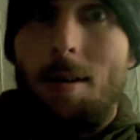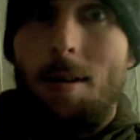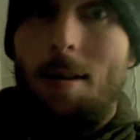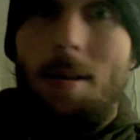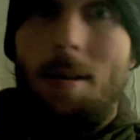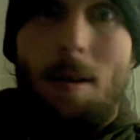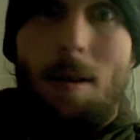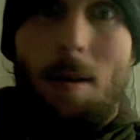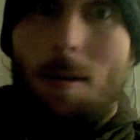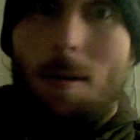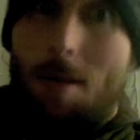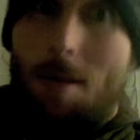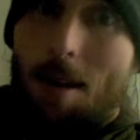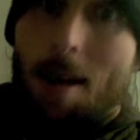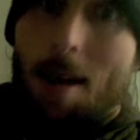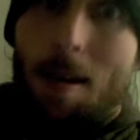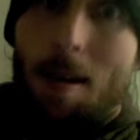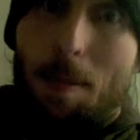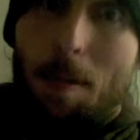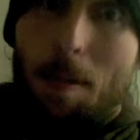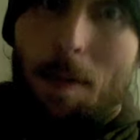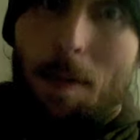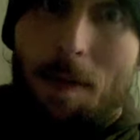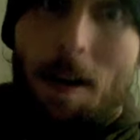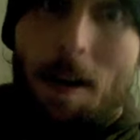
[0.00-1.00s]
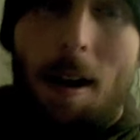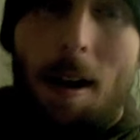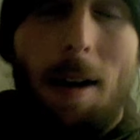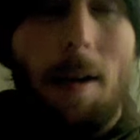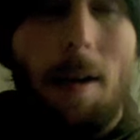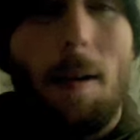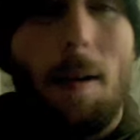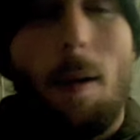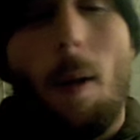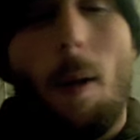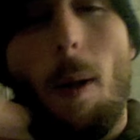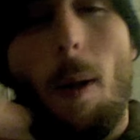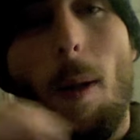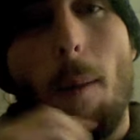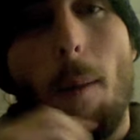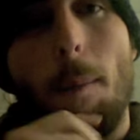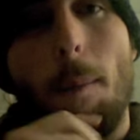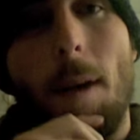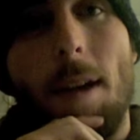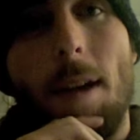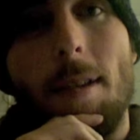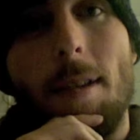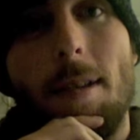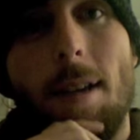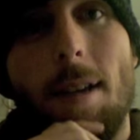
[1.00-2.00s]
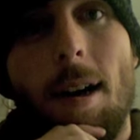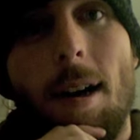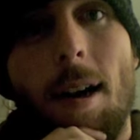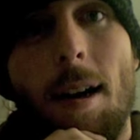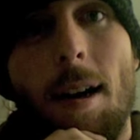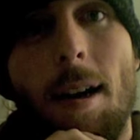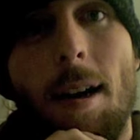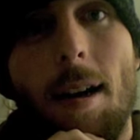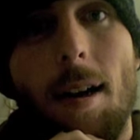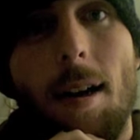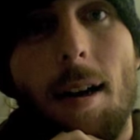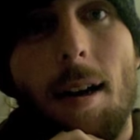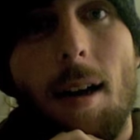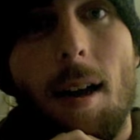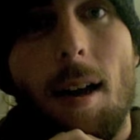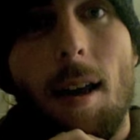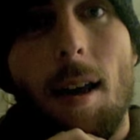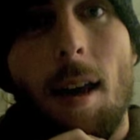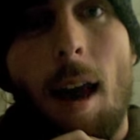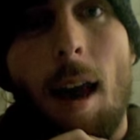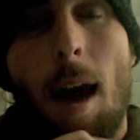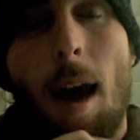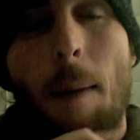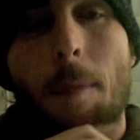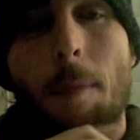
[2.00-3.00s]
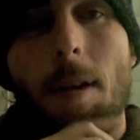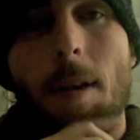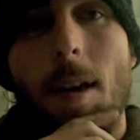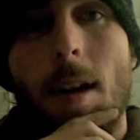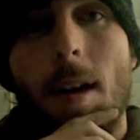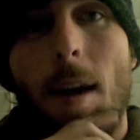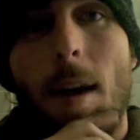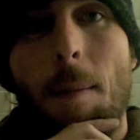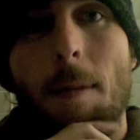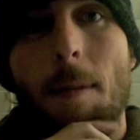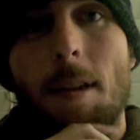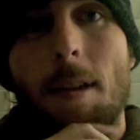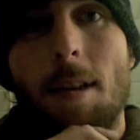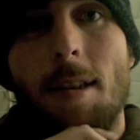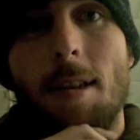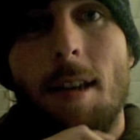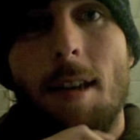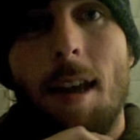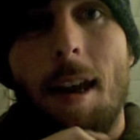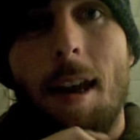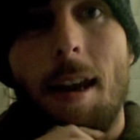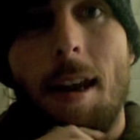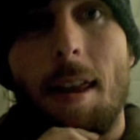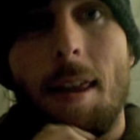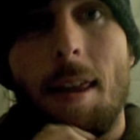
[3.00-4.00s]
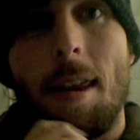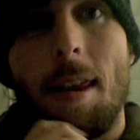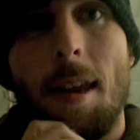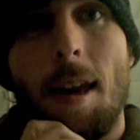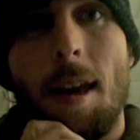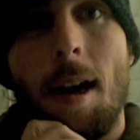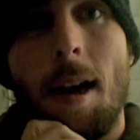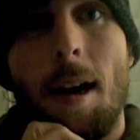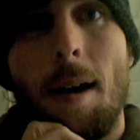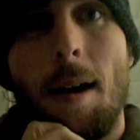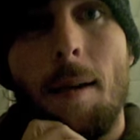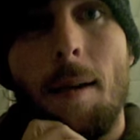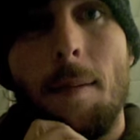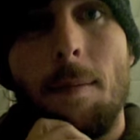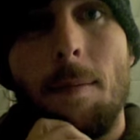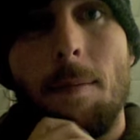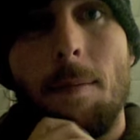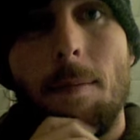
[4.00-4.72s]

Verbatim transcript: don't stand in blue fire. But uh, yeah, I'm gonna I'm gonna take the um,